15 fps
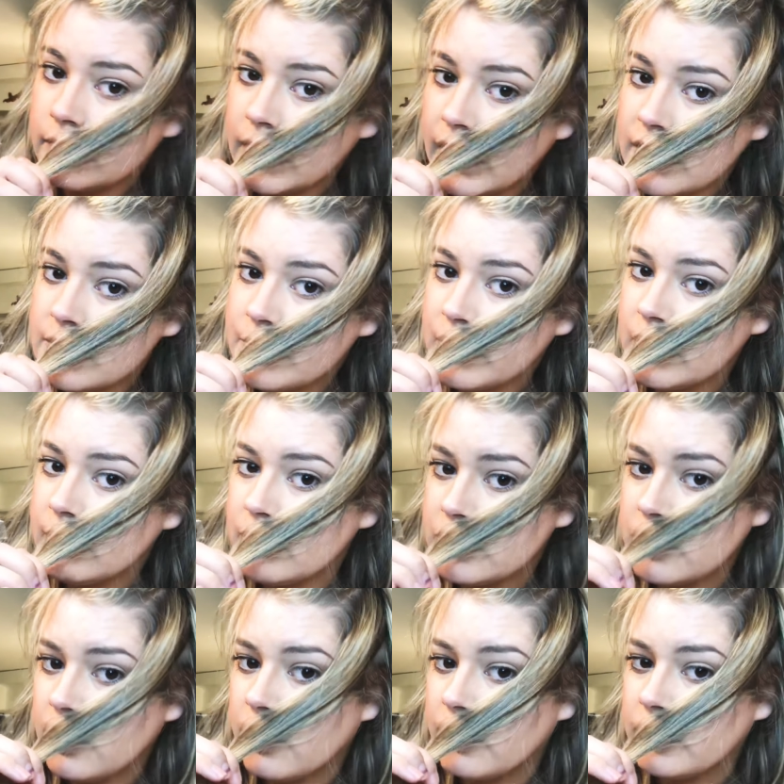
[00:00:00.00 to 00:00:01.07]
that's pretty
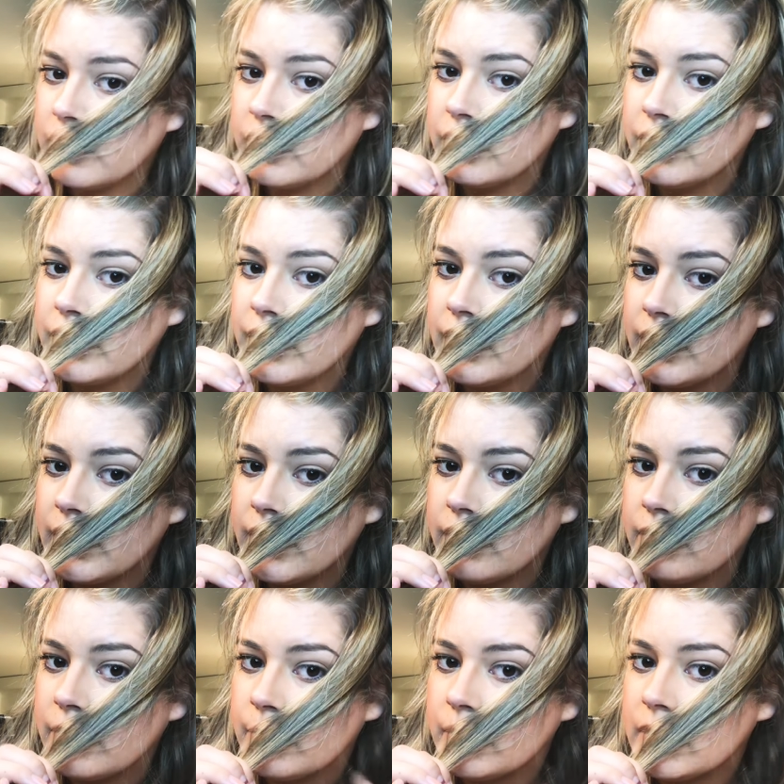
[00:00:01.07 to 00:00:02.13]
much all the curl you're gonna
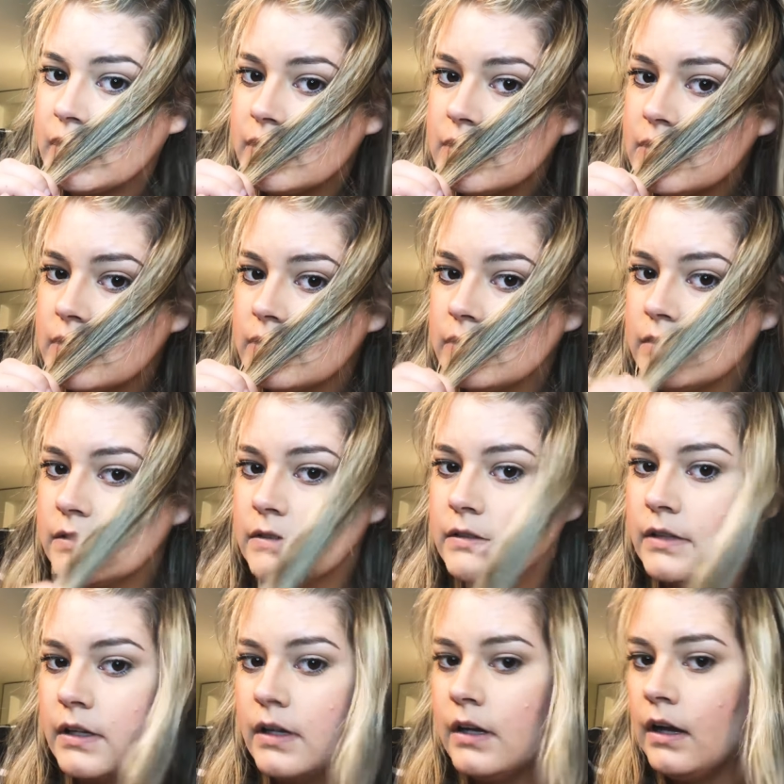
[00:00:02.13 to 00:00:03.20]
get from this.
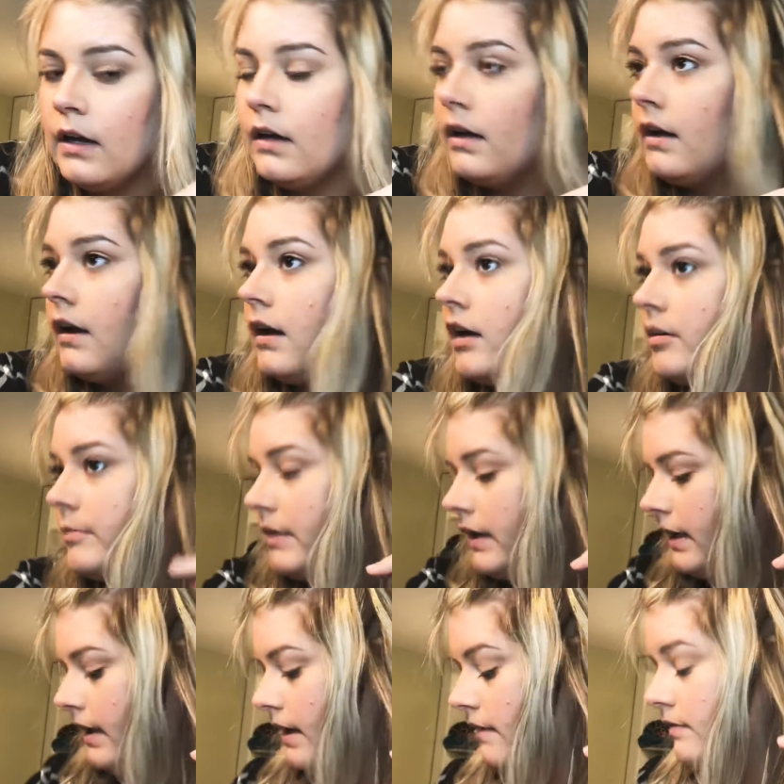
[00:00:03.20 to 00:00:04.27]

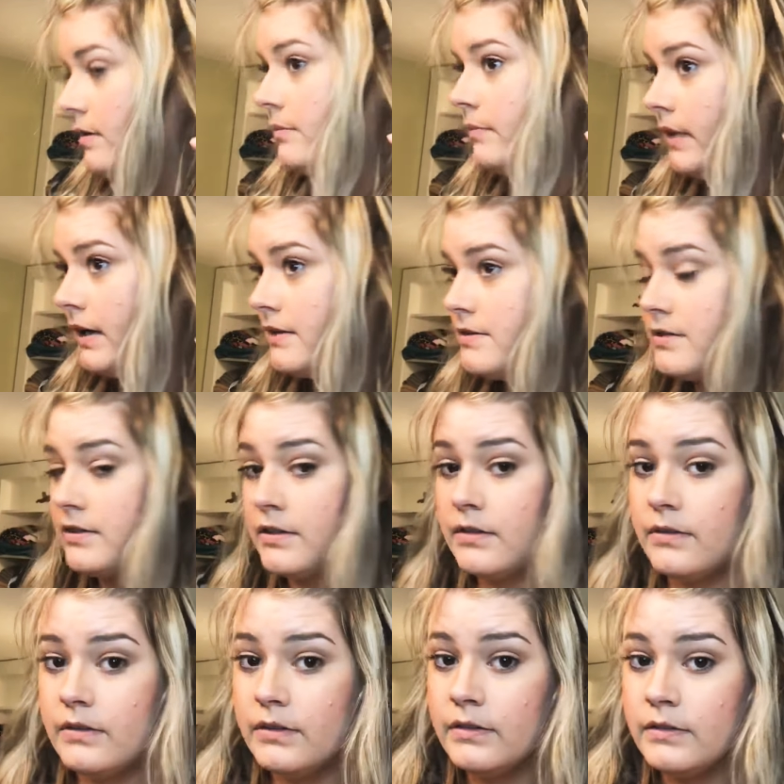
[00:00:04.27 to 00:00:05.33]
I haven't
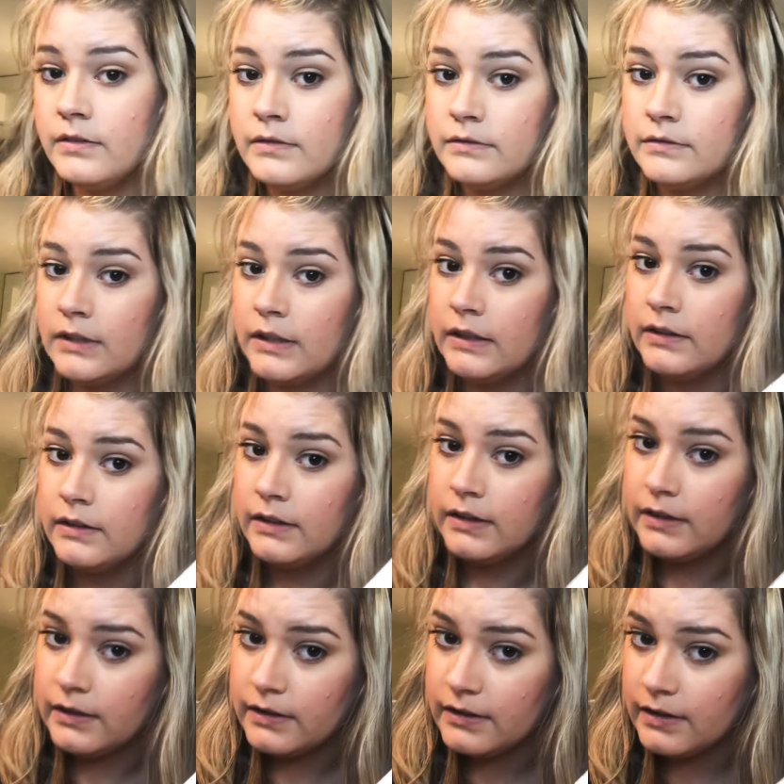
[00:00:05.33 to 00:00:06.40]
mastered
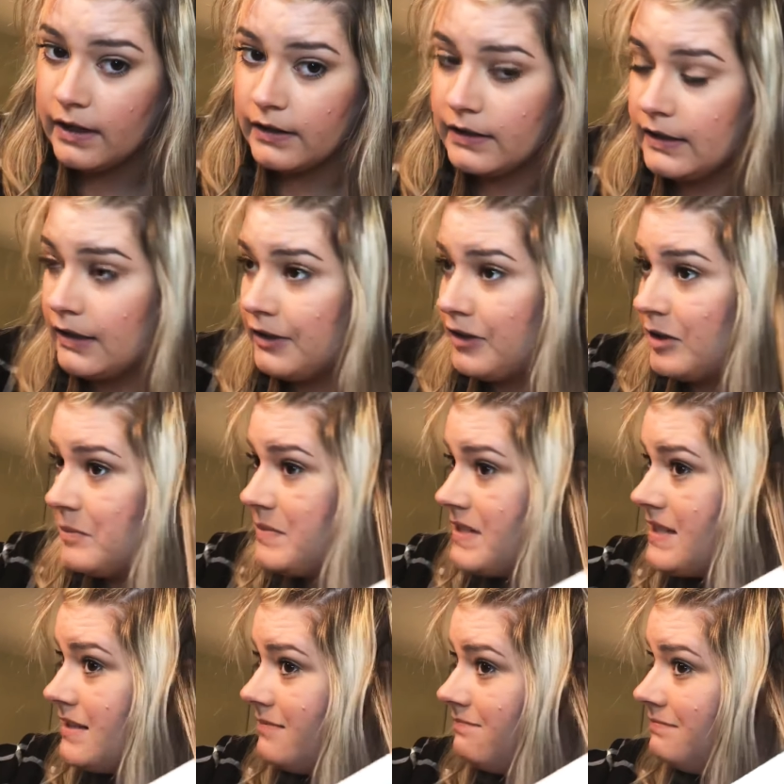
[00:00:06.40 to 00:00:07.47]
not getting
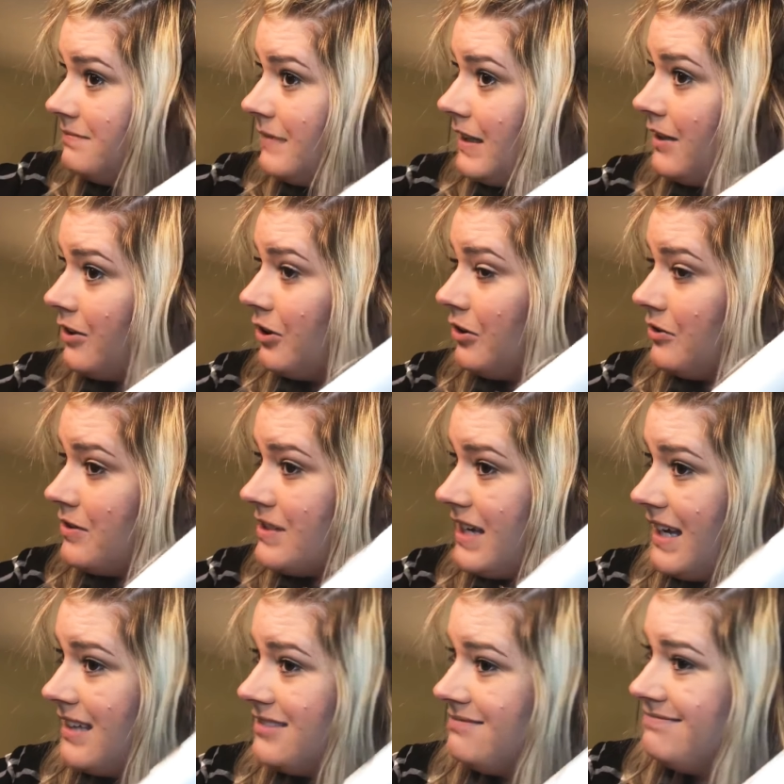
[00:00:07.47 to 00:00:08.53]
crimps in the curls
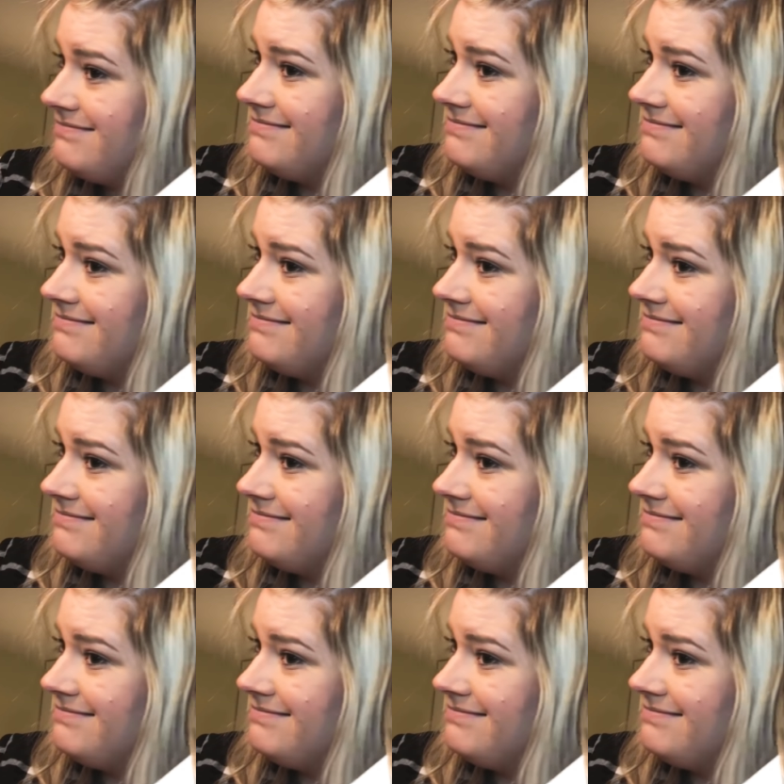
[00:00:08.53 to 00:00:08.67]
yet.